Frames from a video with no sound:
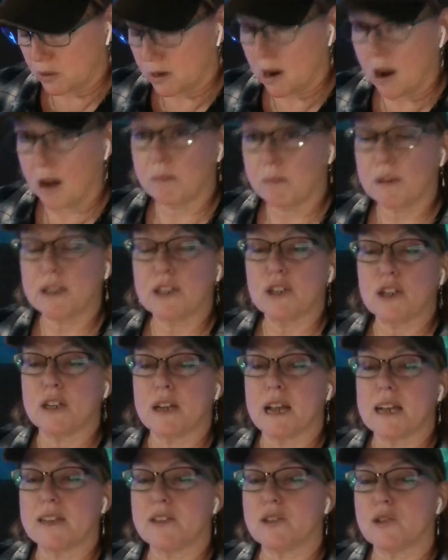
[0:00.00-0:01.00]
to accomplish,
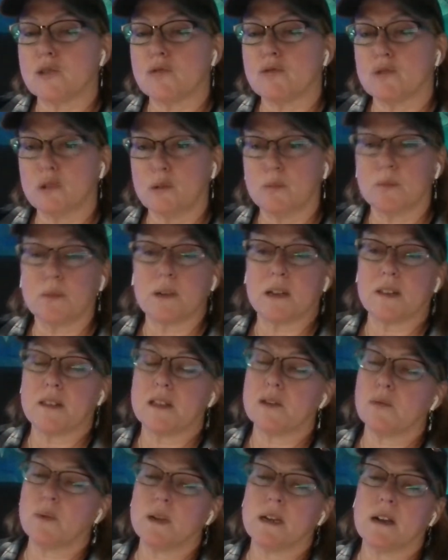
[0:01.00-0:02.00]
and as a group, I
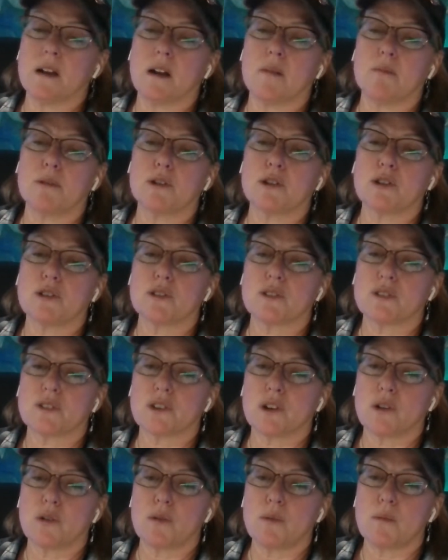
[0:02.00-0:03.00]
think we accomplish
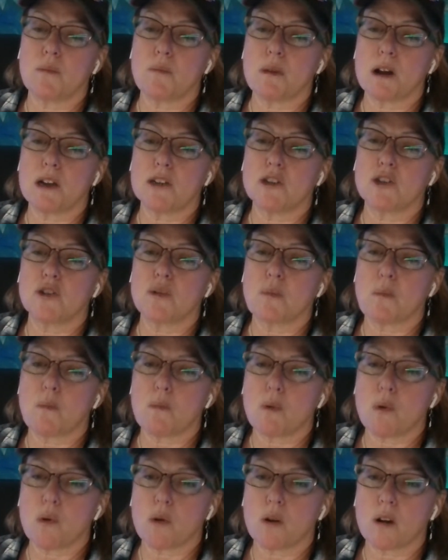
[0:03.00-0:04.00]
so much
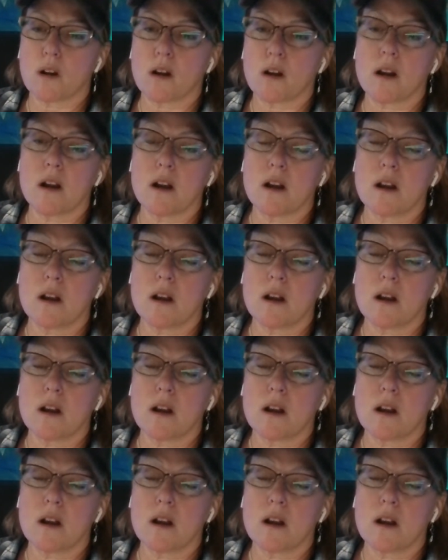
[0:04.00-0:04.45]
more,